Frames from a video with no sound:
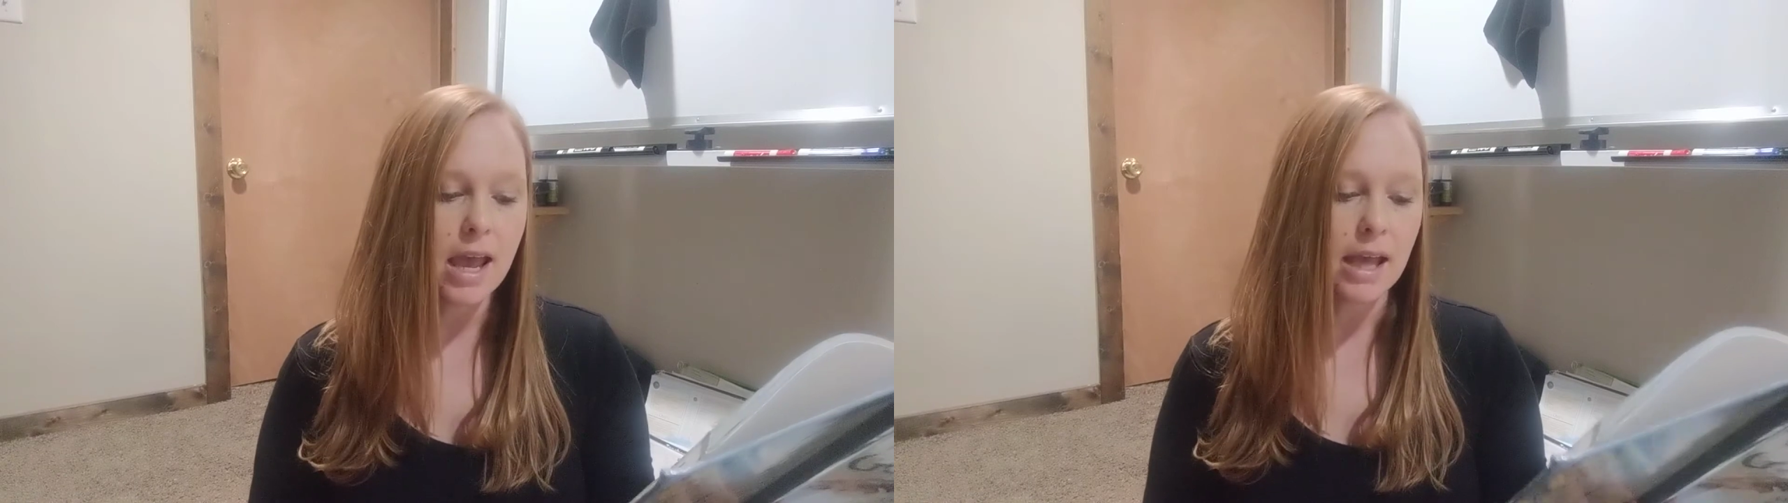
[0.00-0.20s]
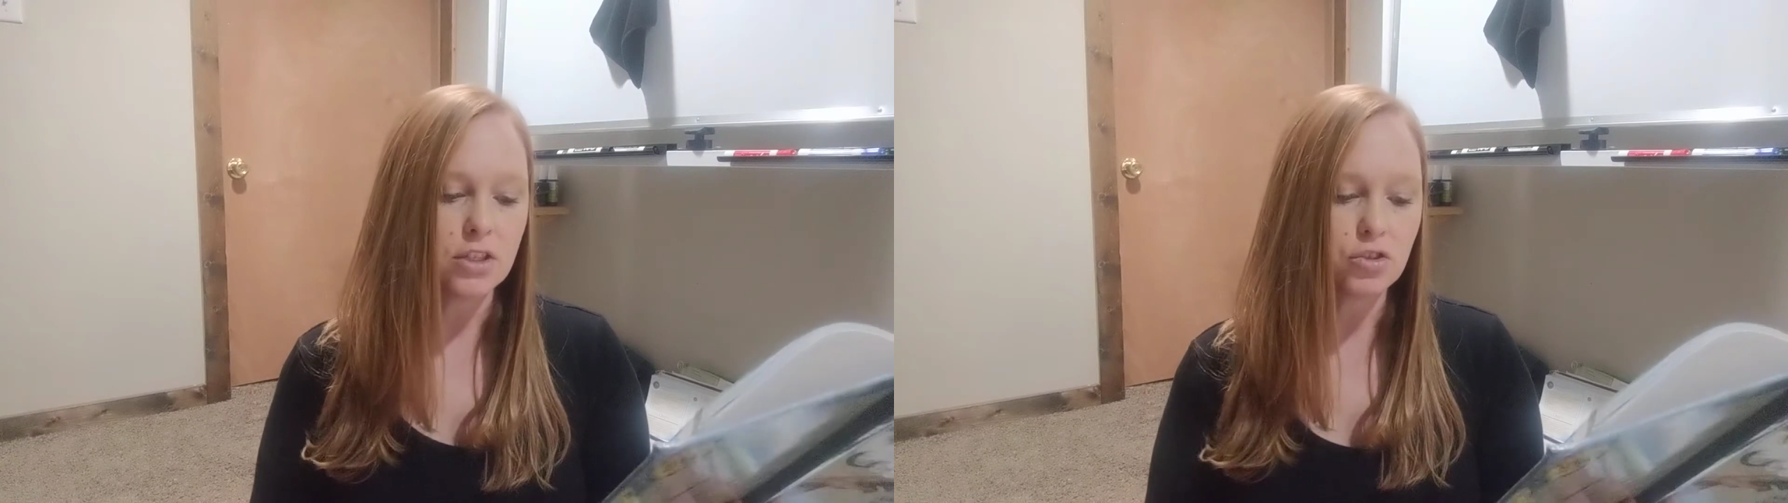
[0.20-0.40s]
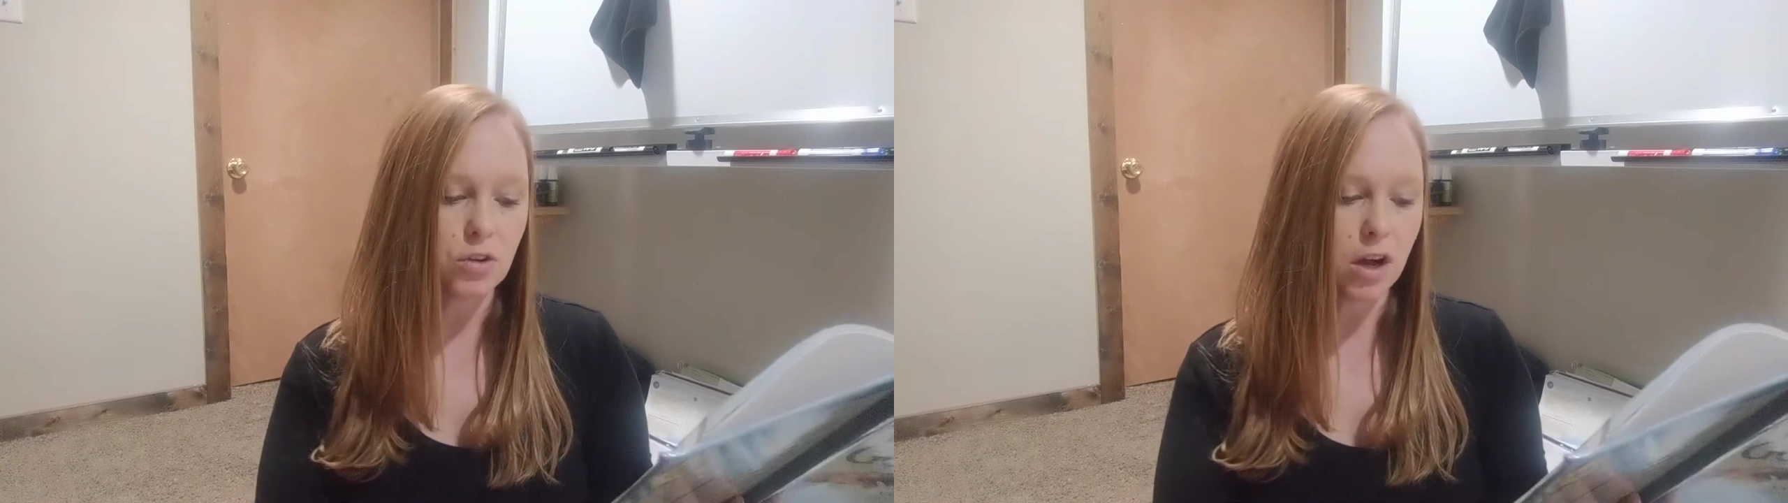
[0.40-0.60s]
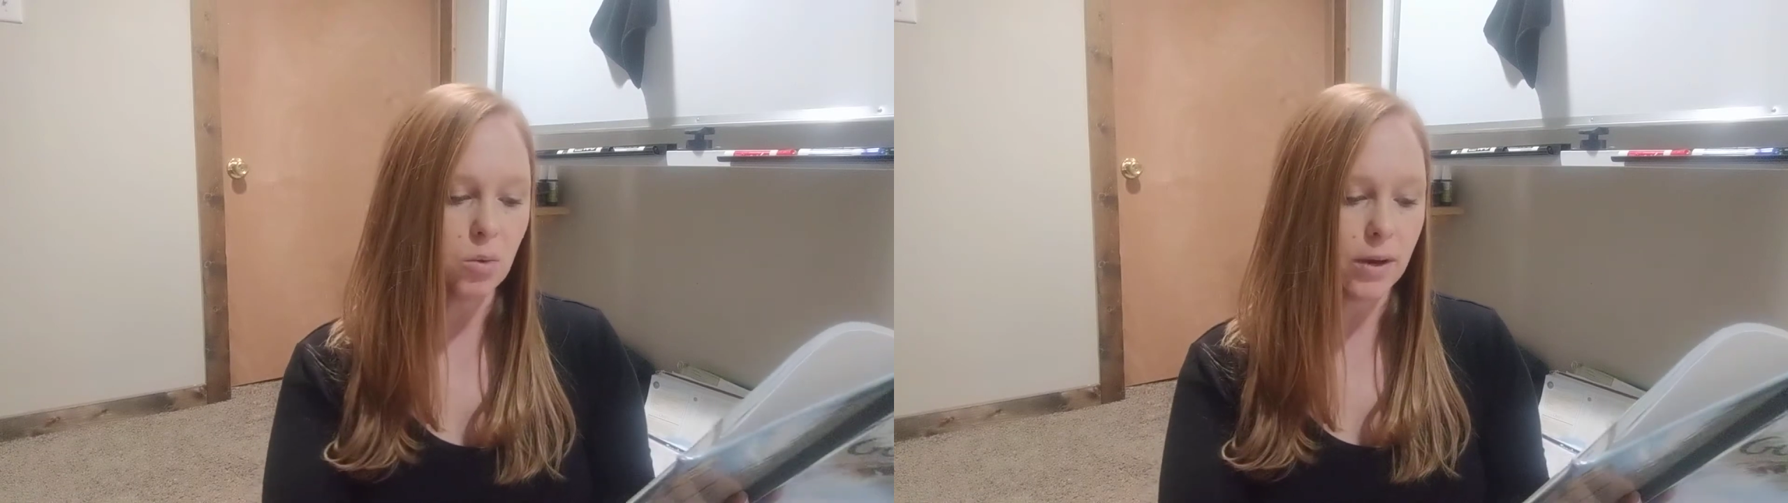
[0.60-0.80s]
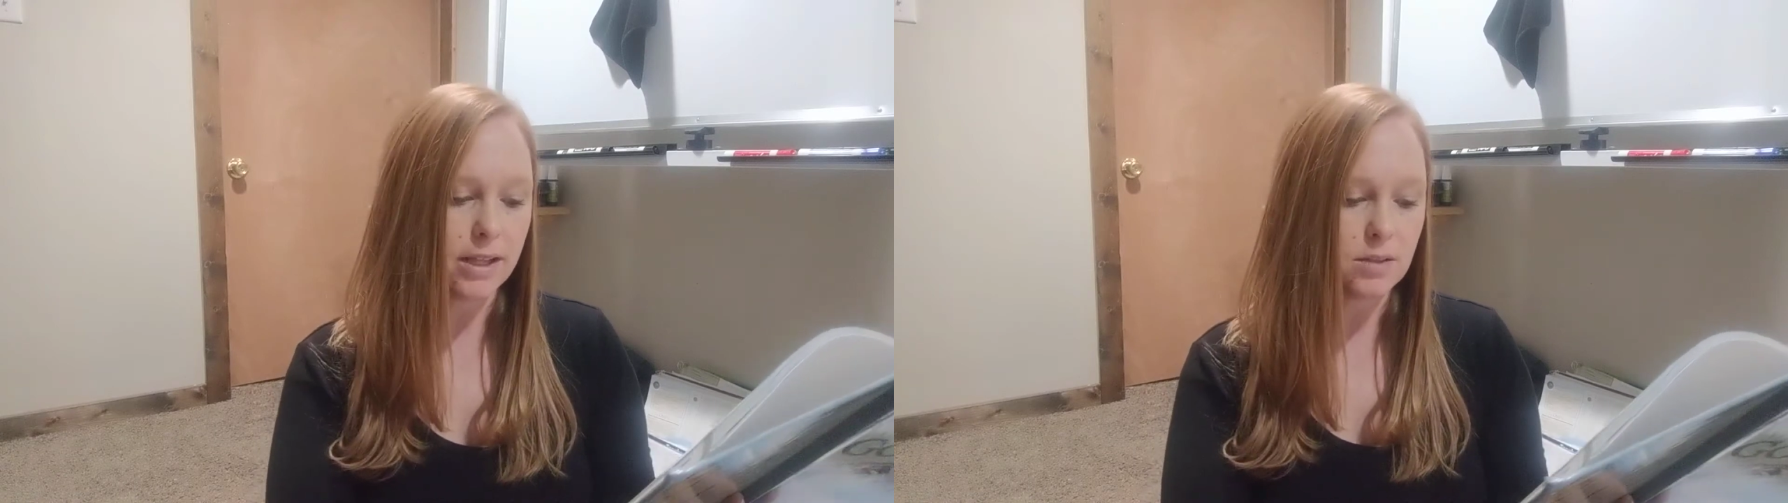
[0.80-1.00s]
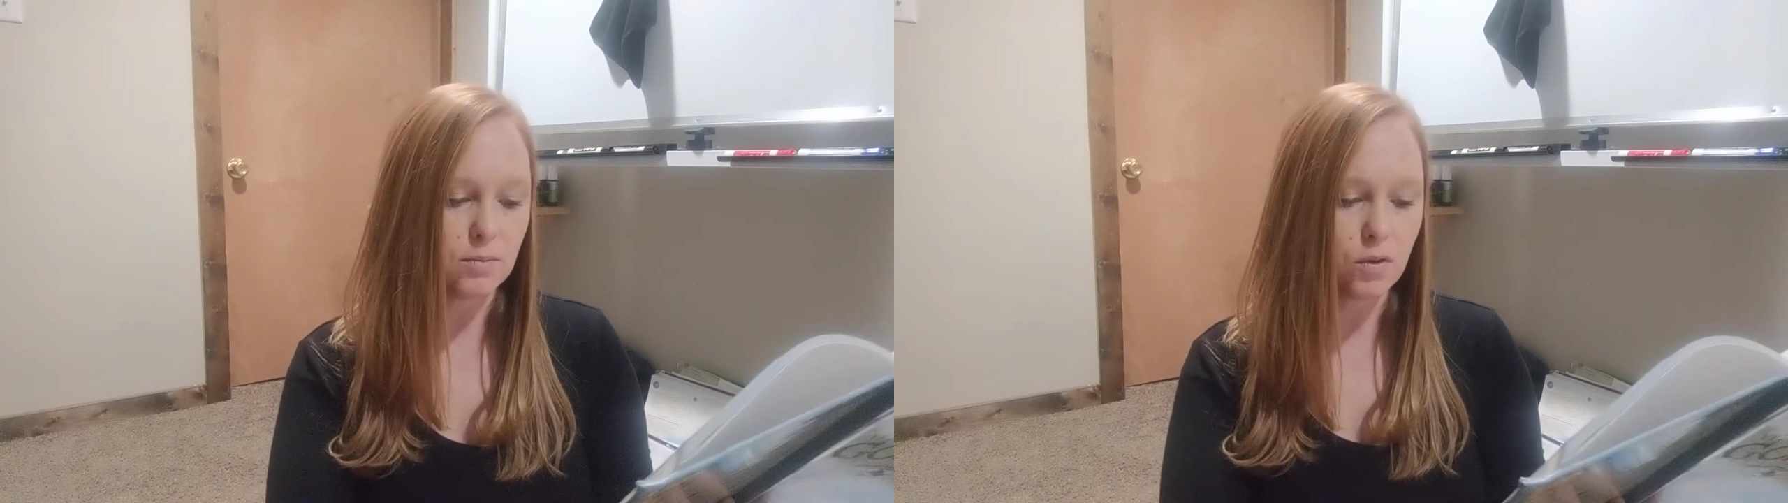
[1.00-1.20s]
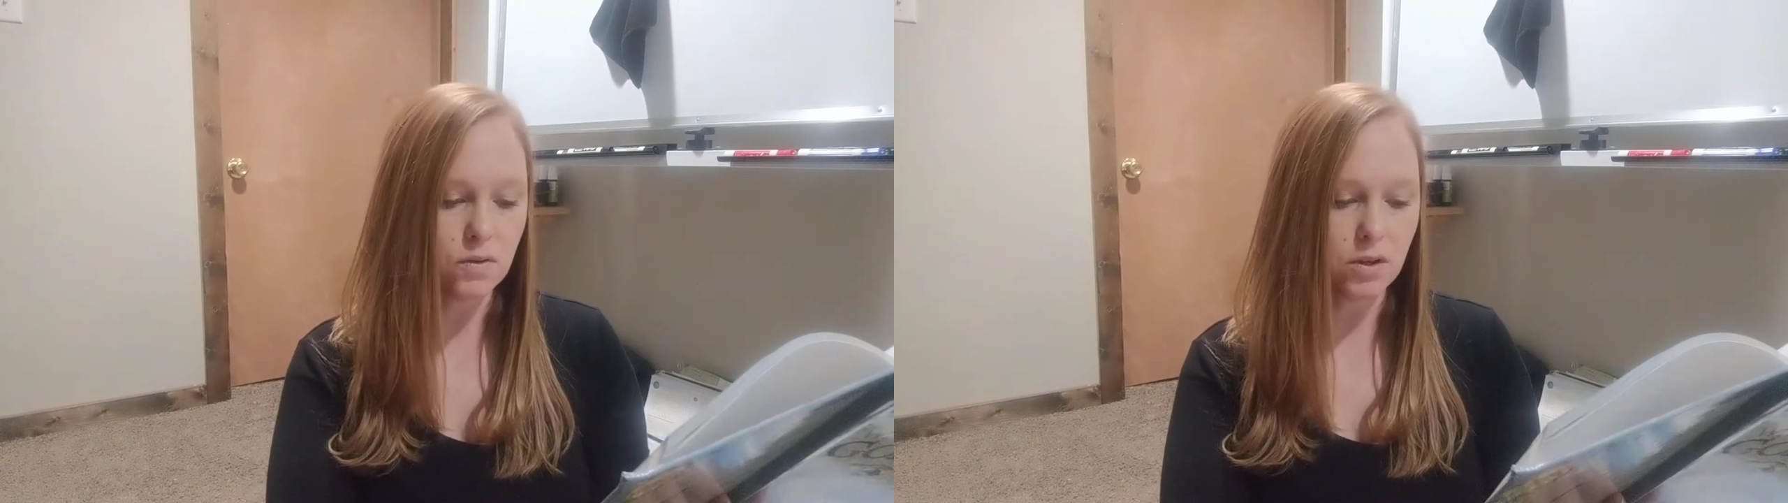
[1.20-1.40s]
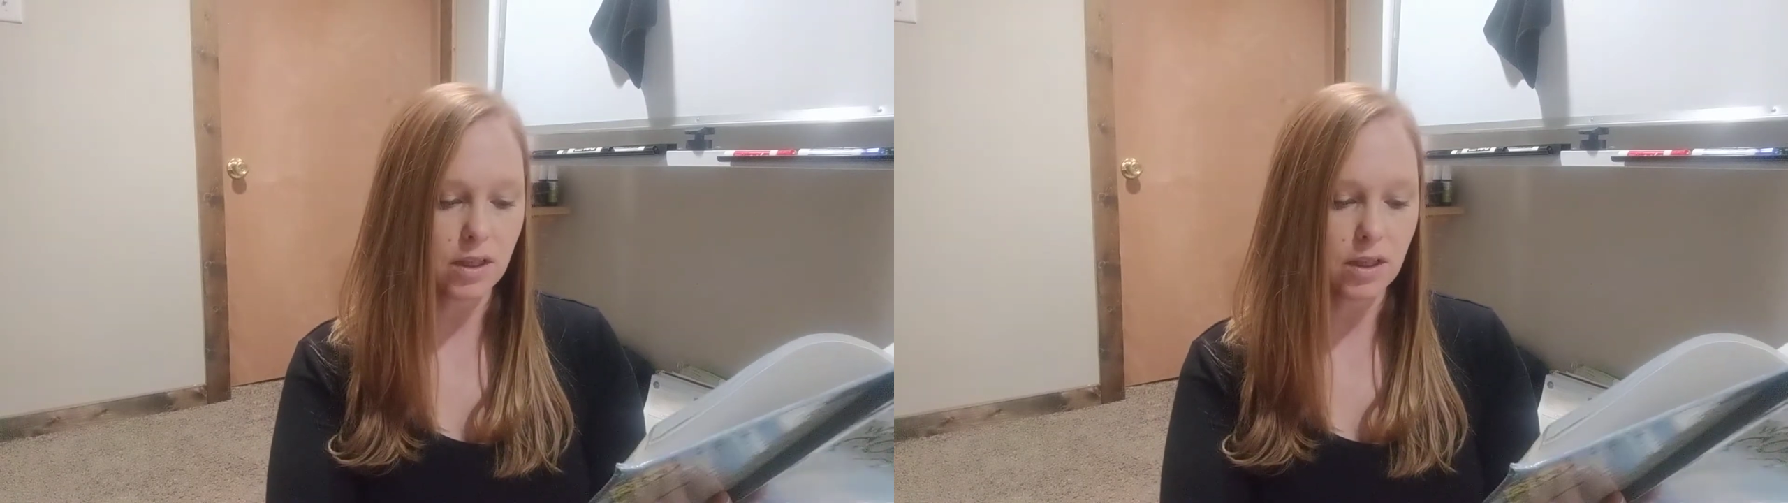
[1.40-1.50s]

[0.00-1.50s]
As strong winds move the